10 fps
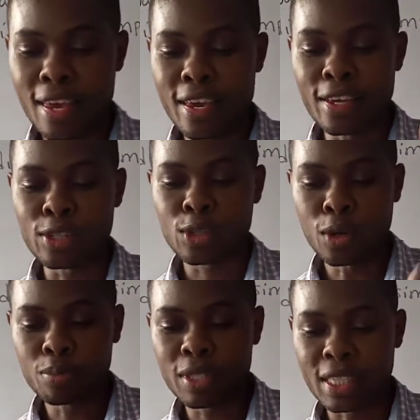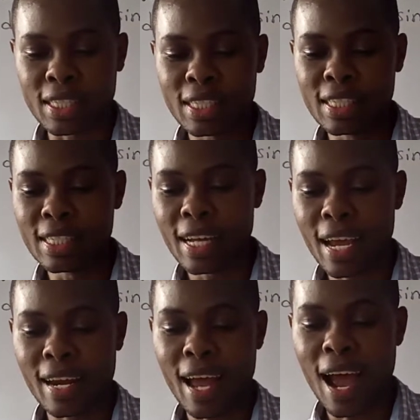He stopped reading
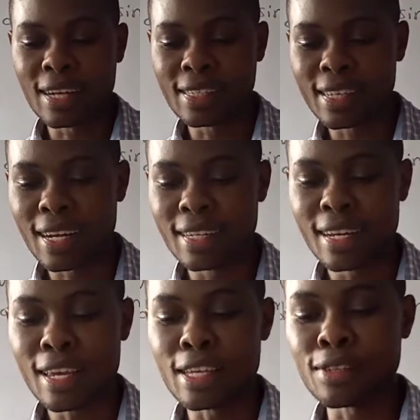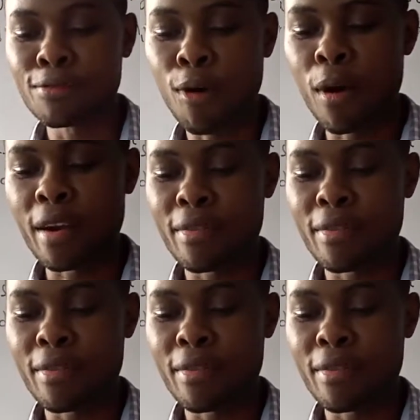and answered his phone.